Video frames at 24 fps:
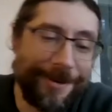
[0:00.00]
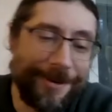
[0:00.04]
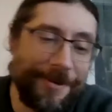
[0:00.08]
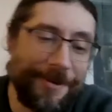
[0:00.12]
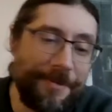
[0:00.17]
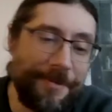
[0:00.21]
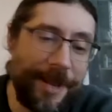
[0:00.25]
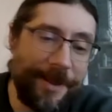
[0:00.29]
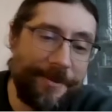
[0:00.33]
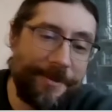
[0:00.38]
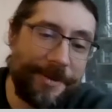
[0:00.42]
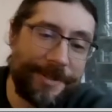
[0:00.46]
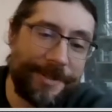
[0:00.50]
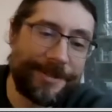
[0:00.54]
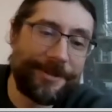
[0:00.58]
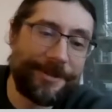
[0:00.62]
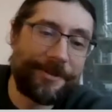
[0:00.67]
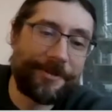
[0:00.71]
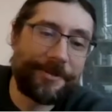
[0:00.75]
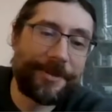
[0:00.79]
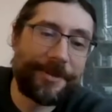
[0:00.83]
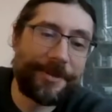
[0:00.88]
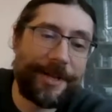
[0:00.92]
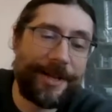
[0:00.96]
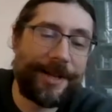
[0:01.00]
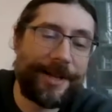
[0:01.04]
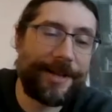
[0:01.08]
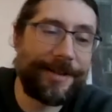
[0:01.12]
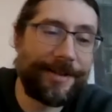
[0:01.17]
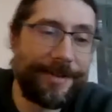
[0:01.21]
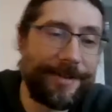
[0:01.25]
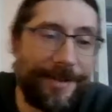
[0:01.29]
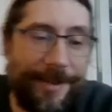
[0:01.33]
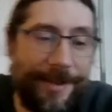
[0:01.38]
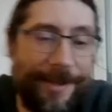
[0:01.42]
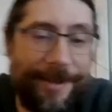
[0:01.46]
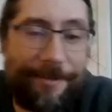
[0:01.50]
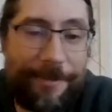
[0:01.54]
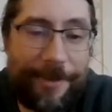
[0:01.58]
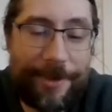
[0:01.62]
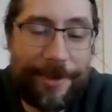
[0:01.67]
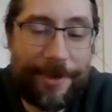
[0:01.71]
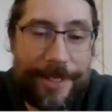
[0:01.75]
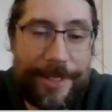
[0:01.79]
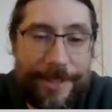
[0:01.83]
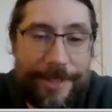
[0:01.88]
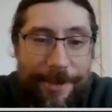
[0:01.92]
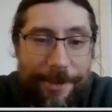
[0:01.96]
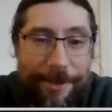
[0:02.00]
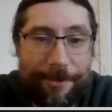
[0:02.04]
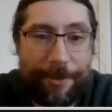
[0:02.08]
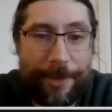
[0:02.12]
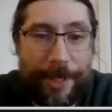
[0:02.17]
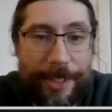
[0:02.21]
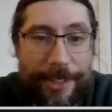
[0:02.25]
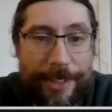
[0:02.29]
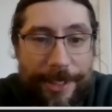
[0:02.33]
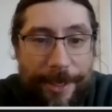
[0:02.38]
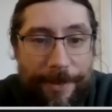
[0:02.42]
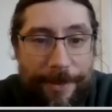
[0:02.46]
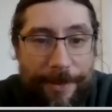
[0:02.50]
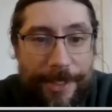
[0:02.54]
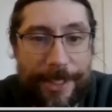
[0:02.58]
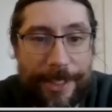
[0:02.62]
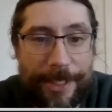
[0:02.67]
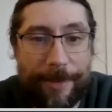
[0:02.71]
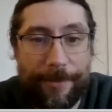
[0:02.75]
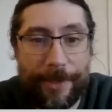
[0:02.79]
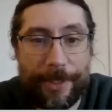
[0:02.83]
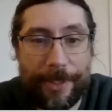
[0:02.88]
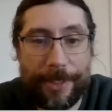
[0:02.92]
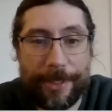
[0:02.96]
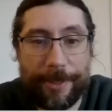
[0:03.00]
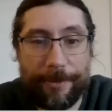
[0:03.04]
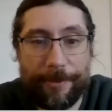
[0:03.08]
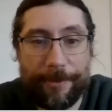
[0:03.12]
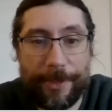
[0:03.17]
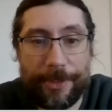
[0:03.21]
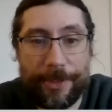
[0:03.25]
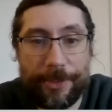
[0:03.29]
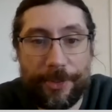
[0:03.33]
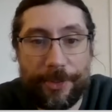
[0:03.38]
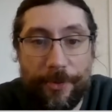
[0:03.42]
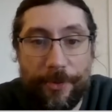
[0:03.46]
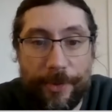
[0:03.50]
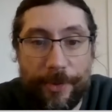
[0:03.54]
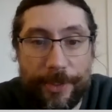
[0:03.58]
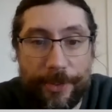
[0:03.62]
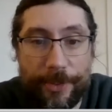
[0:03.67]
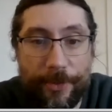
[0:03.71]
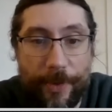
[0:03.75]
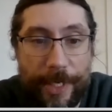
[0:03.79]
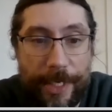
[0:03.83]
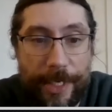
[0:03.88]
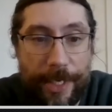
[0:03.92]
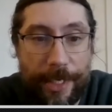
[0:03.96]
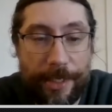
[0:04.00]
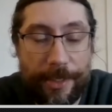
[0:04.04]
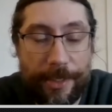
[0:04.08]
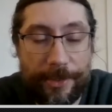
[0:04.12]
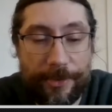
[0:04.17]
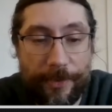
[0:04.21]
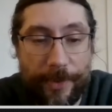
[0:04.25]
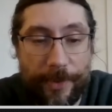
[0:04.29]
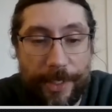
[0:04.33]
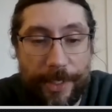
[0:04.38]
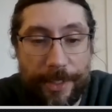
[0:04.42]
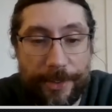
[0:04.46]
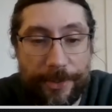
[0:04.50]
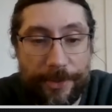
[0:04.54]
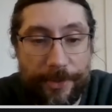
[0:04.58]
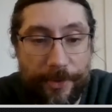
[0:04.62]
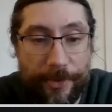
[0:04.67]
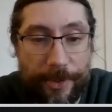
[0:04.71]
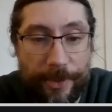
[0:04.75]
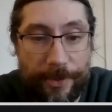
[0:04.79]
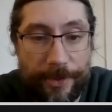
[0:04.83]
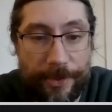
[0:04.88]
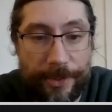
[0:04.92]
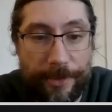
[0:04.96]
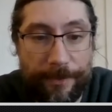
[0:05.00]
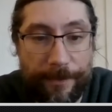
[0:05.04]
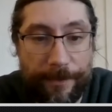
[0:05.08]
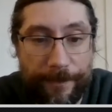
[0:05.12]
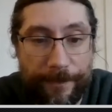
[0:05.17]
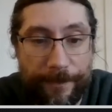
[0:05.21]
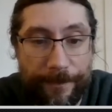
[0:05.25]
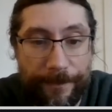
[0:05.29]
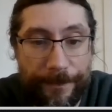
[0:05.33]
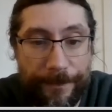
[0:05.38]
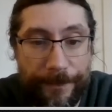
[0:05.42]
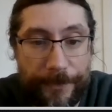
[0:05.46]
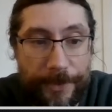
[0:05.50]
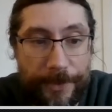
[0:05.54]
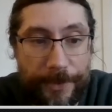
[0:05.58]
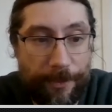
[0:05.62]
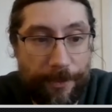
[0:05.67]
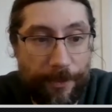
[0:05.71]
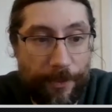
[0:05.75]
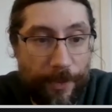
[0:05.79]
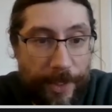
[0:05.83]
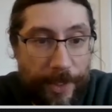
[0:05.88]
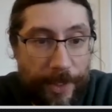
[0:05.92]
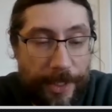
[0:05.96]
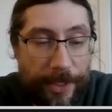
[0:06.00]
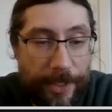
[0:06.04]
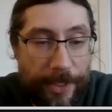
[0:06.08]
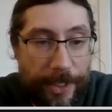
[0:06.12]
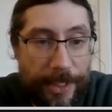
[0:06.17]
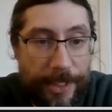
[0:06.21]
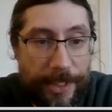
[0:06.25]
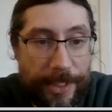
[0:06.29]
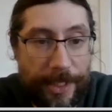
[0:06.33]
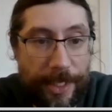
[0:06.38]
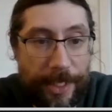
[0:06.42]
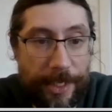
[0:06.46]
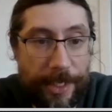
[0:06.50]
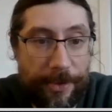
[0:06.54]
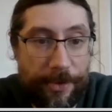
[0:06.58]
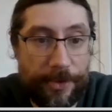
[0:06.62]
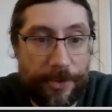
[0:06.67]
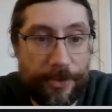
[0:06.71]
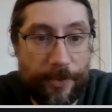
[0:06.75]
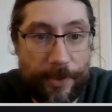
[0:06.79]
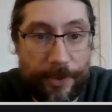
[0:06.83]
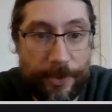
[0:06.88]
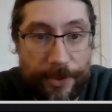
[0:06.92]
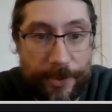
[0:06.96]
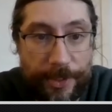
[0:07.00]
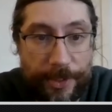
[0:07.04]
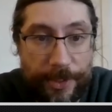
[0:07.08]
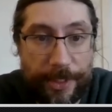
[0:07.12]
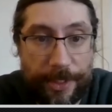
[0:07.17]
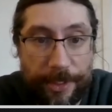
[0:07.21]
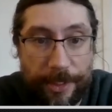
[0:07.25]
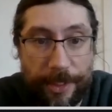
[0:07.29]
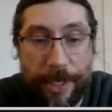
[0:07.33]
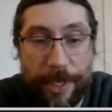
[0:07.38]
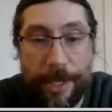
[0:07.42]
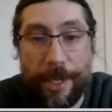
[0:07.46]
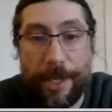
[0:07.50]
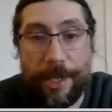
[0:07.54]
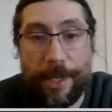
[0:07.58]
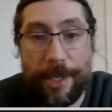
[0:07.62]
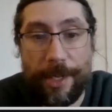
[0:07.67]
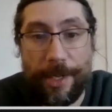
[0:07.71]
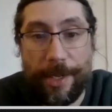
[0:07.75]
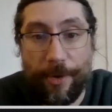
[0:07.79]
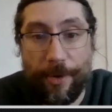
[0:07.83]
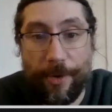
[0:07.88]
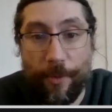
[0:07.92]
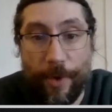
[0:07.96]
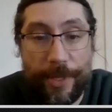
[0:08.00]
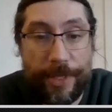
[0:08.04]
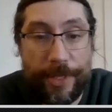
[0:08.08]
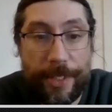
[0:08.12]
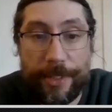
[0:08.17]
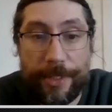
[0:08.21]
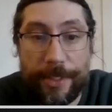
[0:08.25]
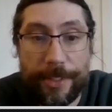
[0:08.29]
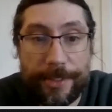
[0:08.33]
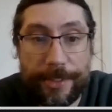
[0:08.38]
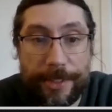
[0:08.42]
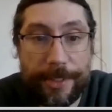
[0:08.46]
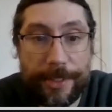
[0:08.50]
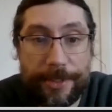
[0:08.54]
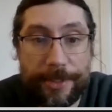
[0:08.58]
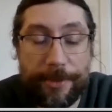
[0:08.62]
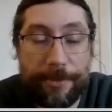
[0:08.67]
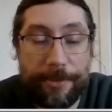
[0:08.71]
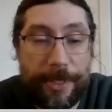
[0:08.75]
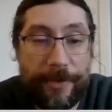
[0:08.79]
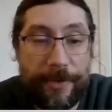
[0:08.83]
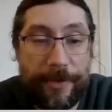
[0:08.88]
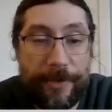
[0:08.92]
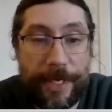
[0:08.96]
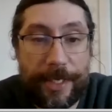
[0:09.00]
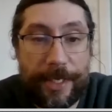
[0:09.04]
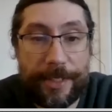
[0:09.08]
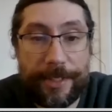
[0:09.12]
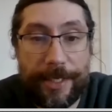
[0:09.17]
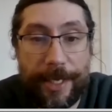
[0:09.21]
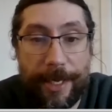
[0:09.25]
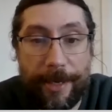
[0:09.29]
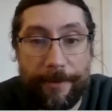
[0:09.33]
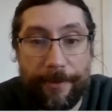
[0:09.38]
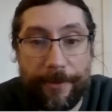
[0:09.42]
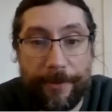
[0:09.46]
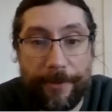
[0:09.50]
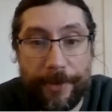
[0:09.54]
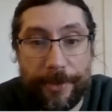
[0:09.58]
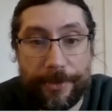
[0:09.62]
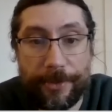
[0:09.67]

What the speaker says: embayment zone. And mineralization picked up at depth a little bit too in 28 as well. So there's some really good indications we're still within the system even at depth.